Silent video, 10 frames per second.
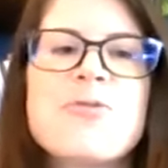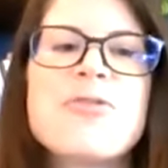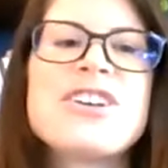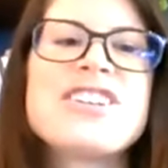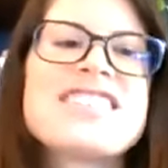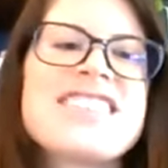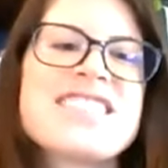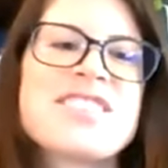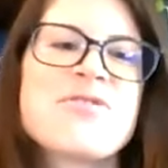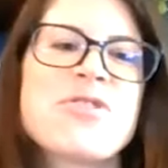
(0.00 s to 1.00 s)
feel a
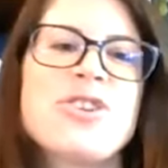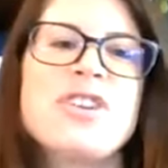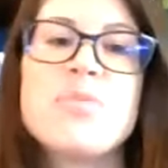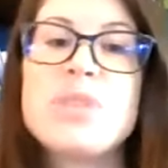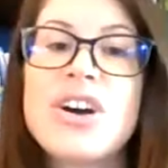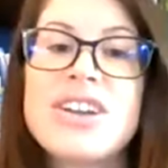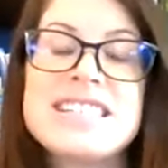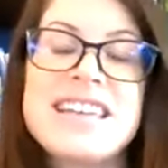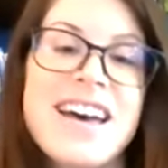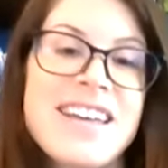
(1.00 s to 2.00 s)
sense of grief beyond
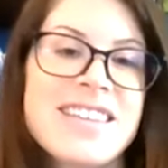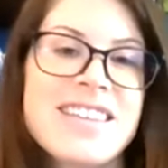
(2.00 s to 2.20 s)
death,